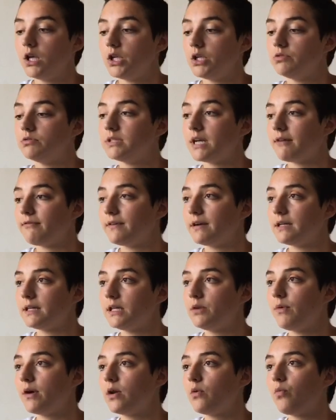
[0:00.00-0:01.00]
You
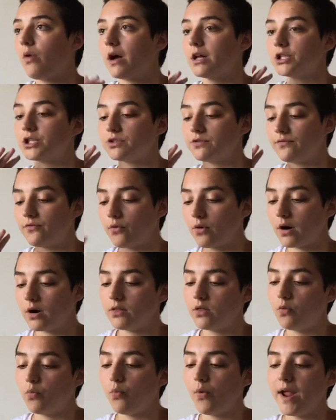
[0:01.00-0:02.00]
definitely want to watch for
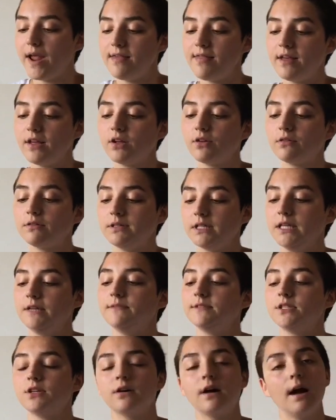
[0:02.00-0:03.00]
the way that your
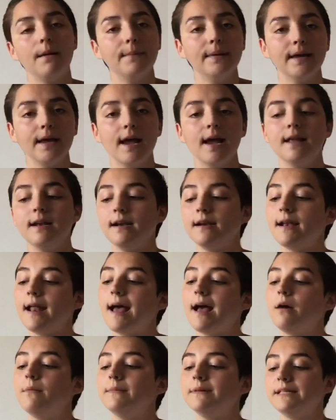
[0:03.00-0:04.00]
leaves are coming in and
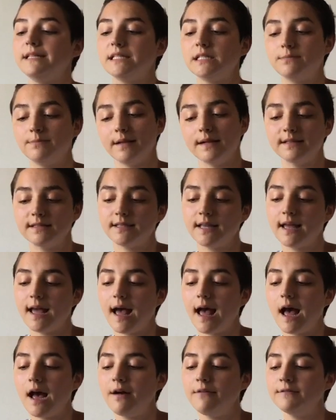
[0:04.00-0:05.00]
how many splits they
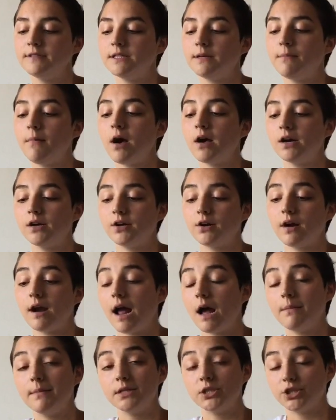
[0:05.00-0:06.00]
have to monitor
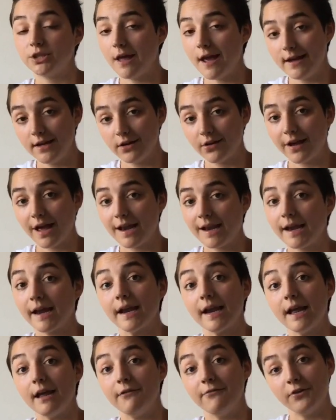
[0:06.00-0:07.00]
how much light you're getting
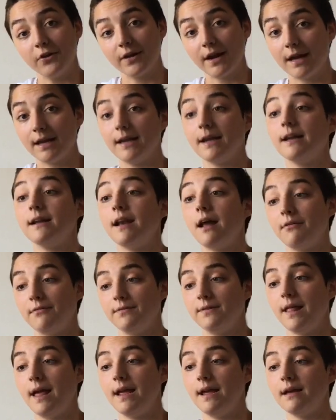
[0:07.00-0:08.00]
and if you're getting enough
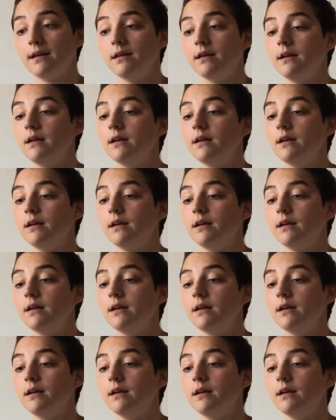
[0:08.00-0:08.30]
light.